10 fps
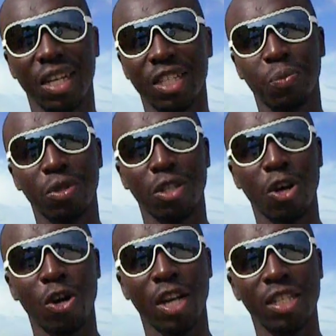Yeah, that's pretty
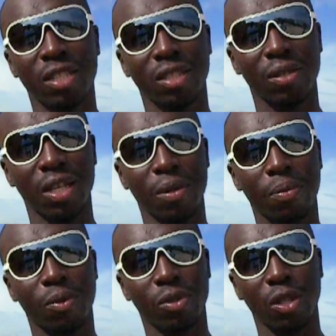hard.
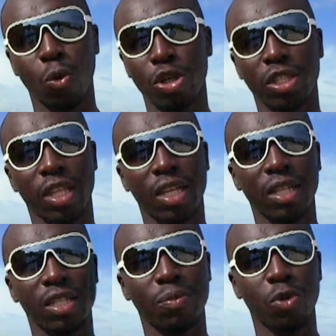The worst
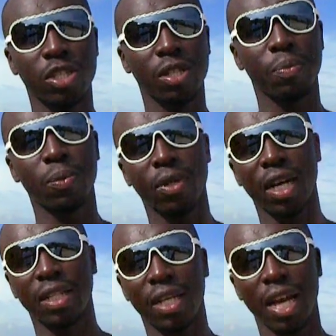thing is, most of the people
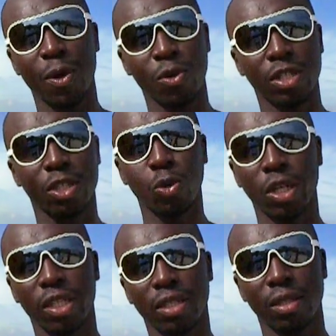that died were
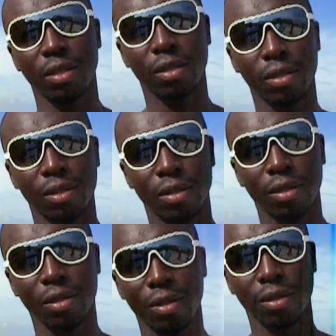students.
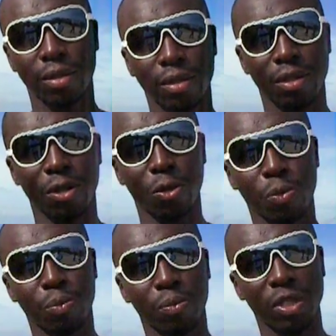You
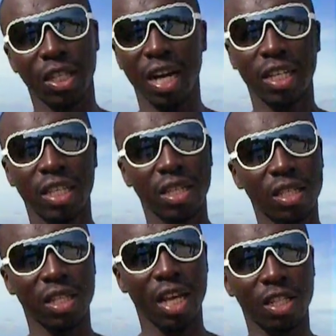know, young
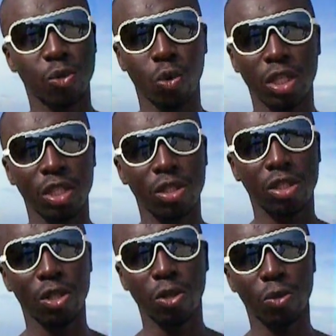kids like 20
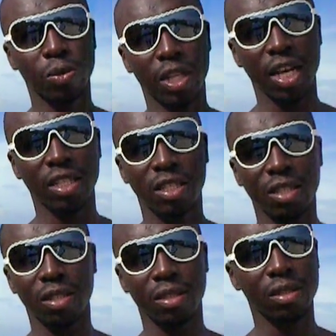years old,
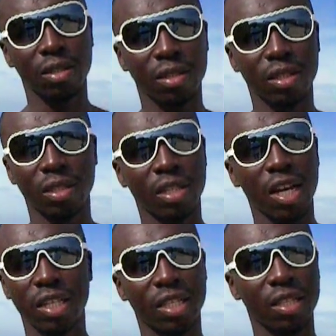19,
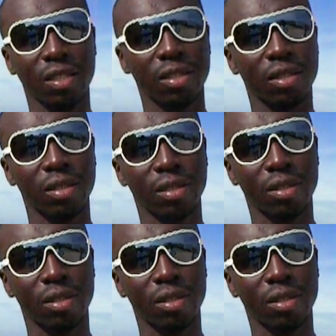young kids.